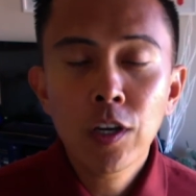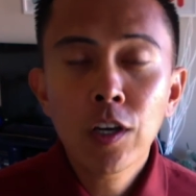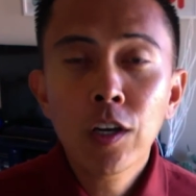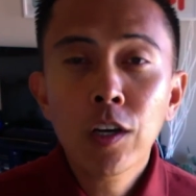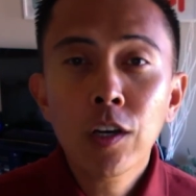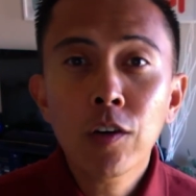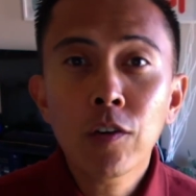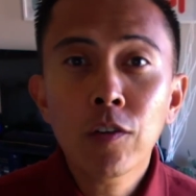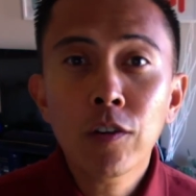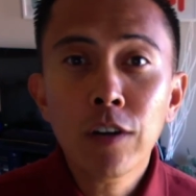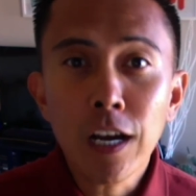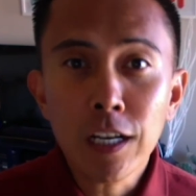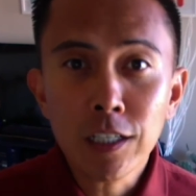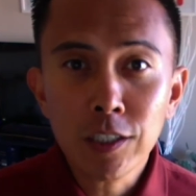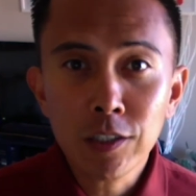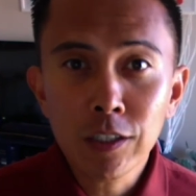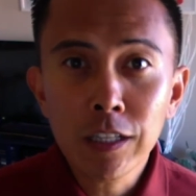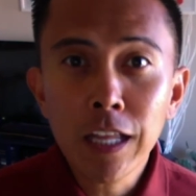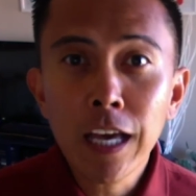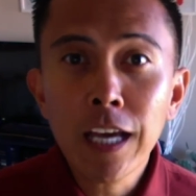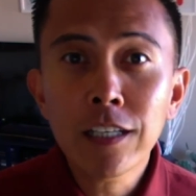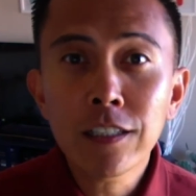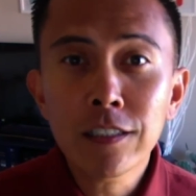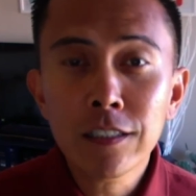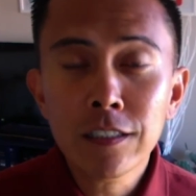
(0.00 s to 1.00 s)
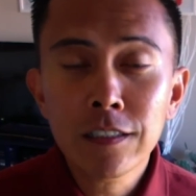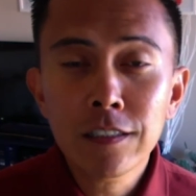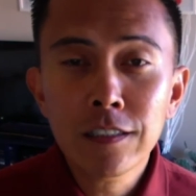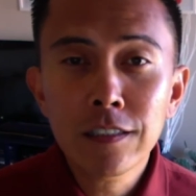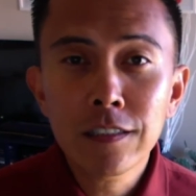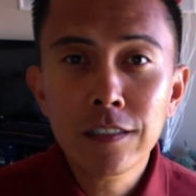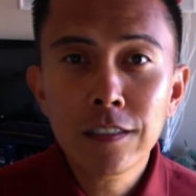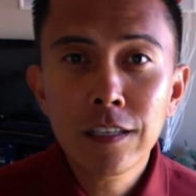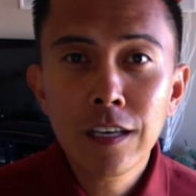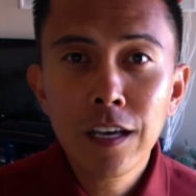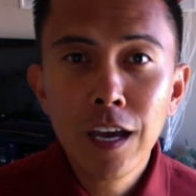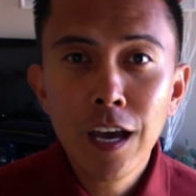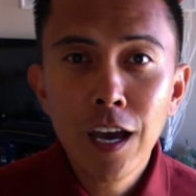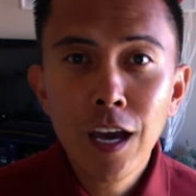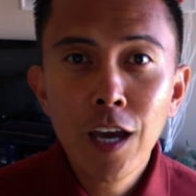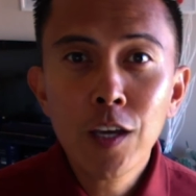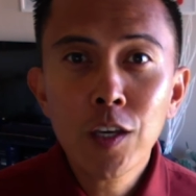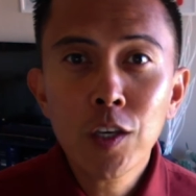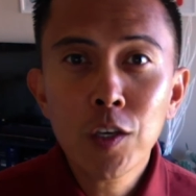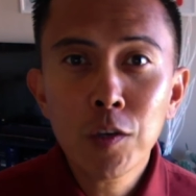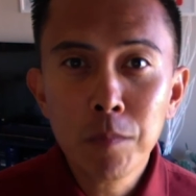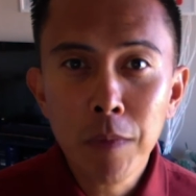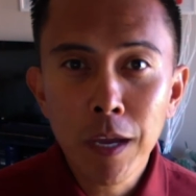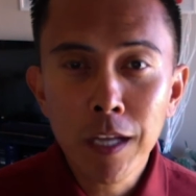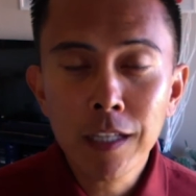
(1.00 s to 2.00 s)
congratulations.
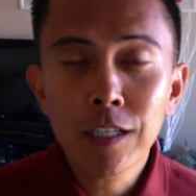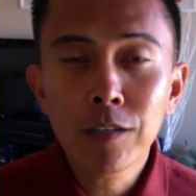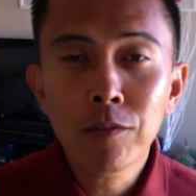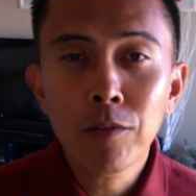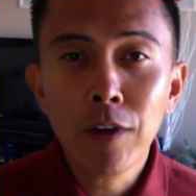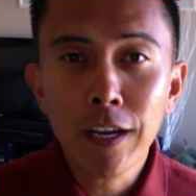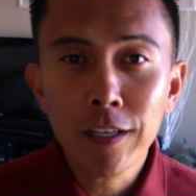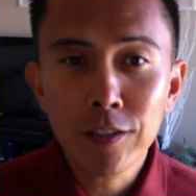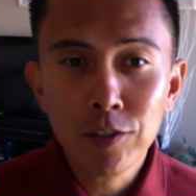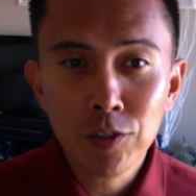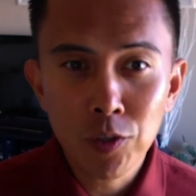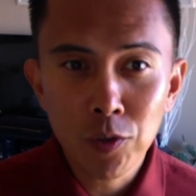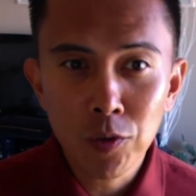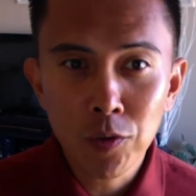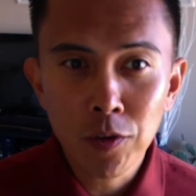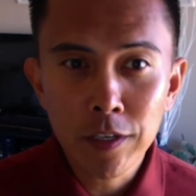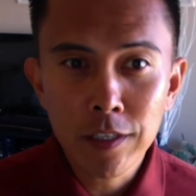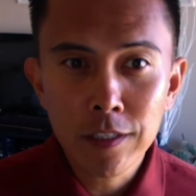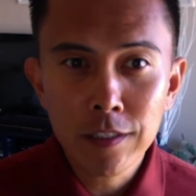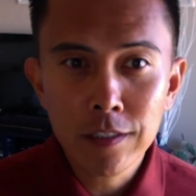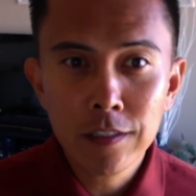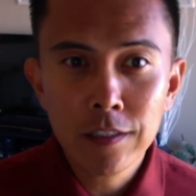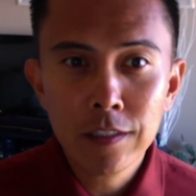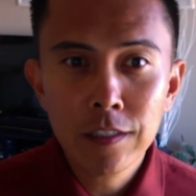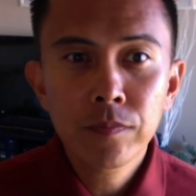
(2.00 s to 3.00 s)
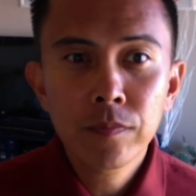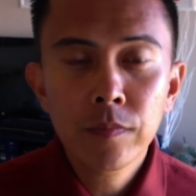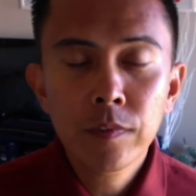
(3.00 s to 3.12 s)
You made the right choice.